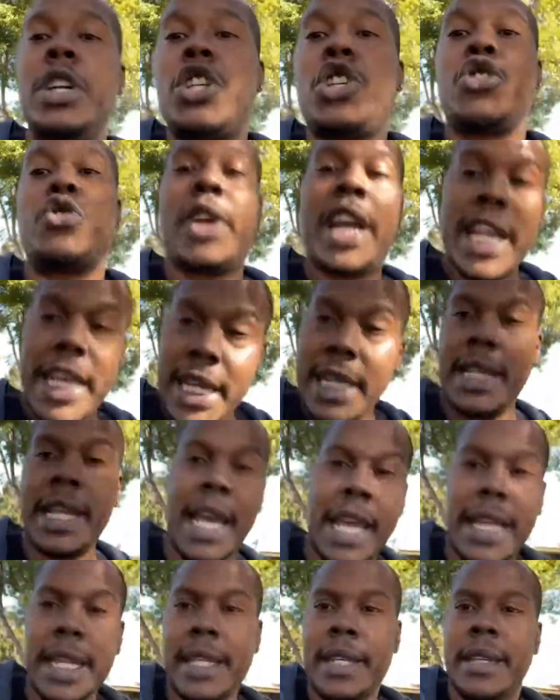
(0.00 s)
trading
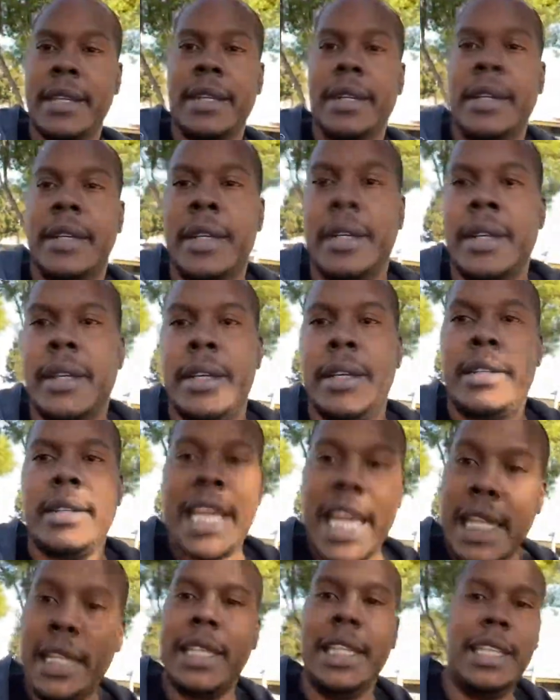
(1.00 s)
that
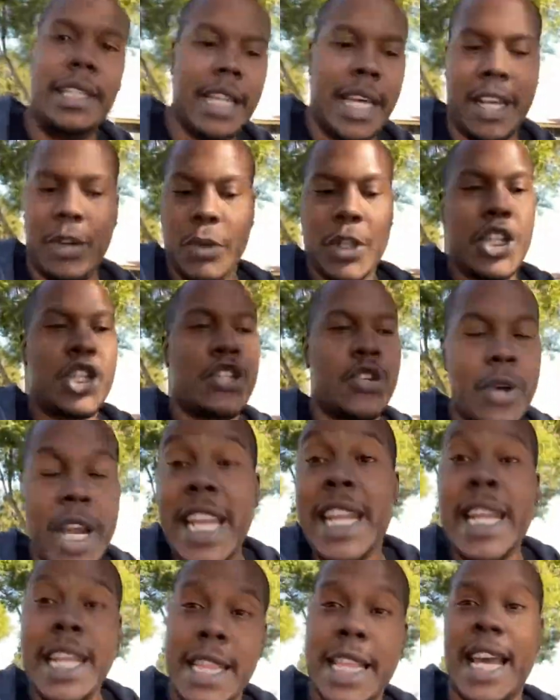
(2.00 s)
daily. Like we're
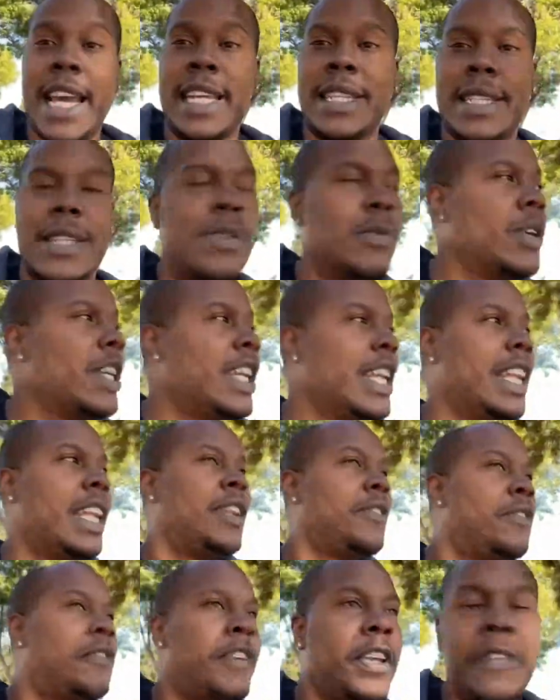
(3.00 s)
trading that. We're getting
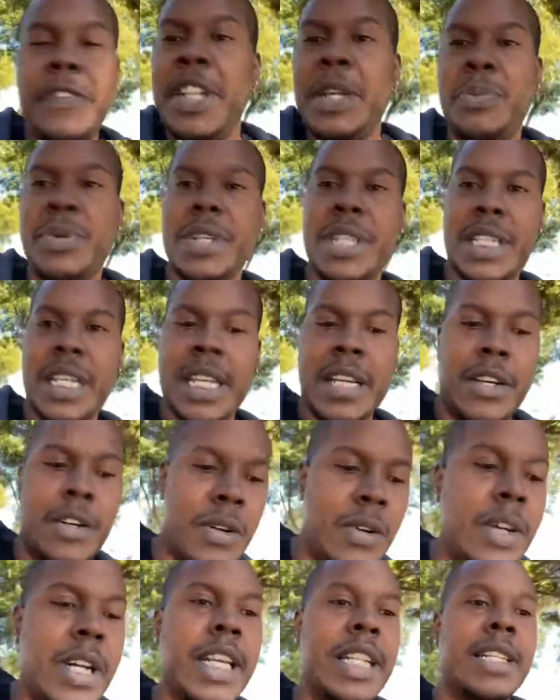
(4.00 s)
50%
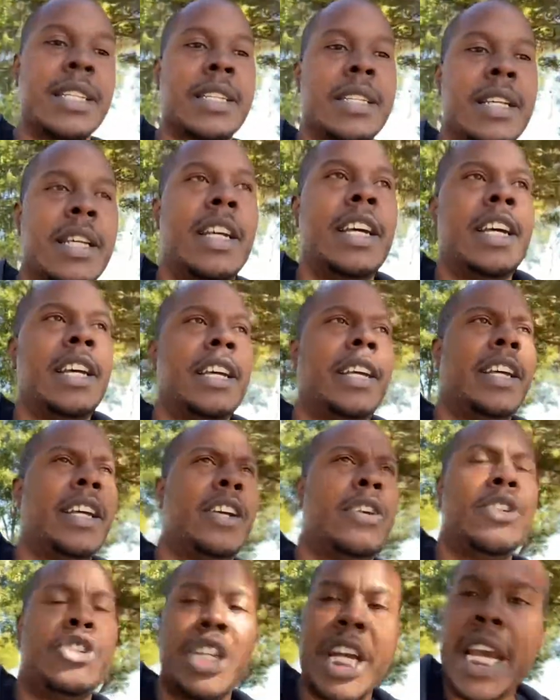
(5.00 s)
coins. You
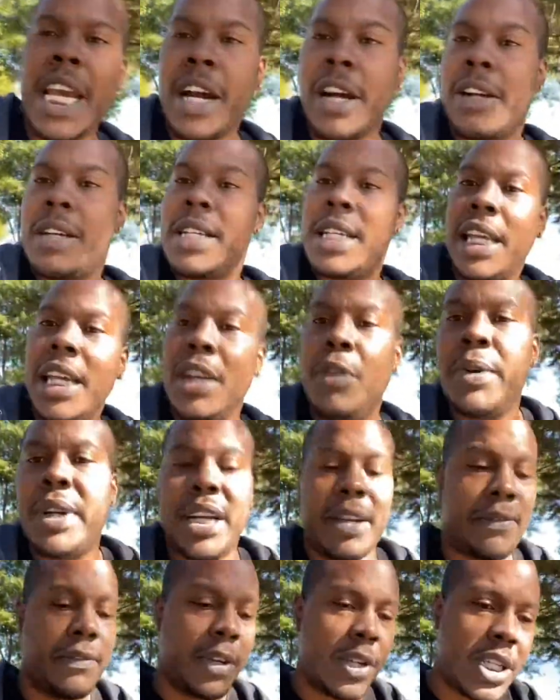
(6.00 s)
know, JRT, when I
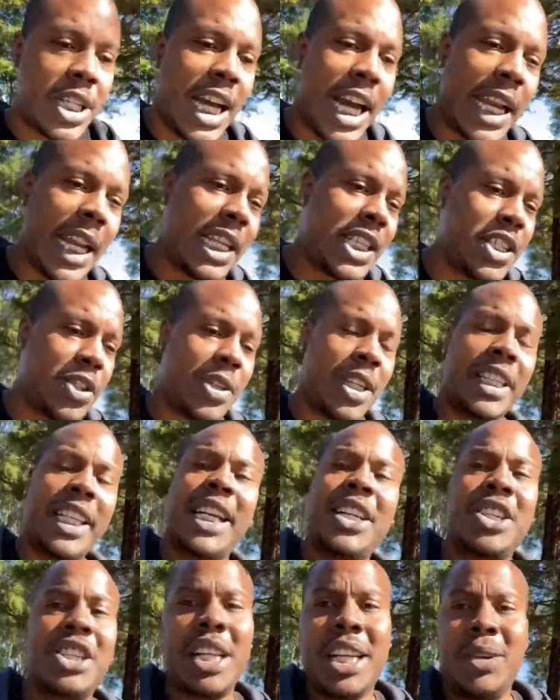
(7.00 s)
first got into it, that
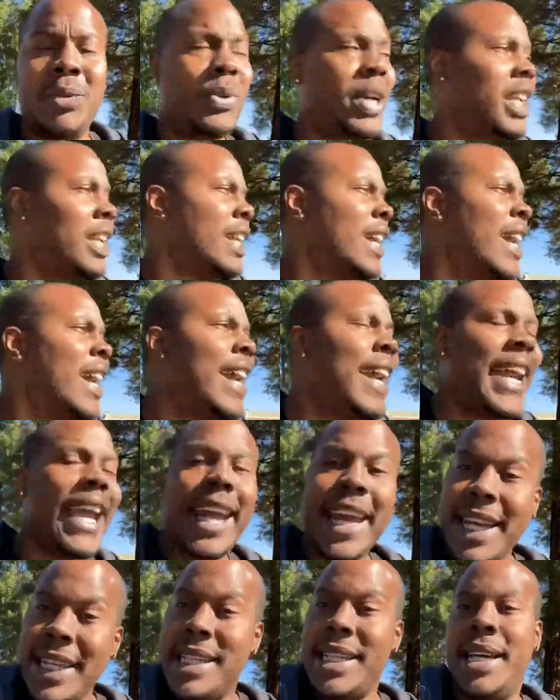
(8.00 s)
shit went
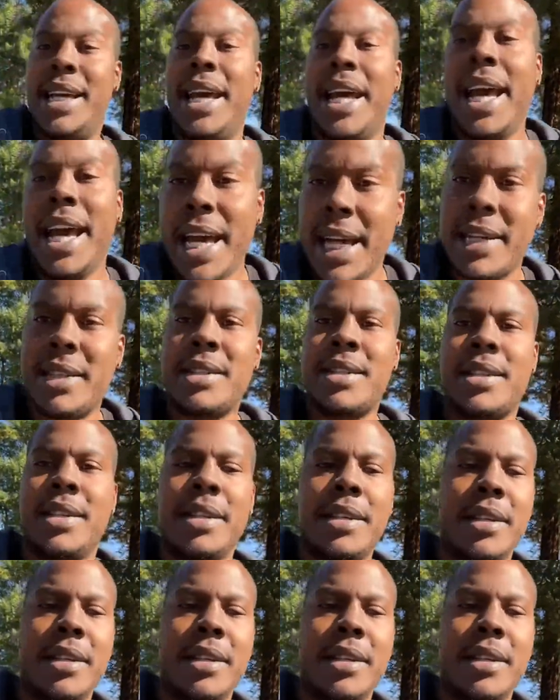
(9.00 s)
8X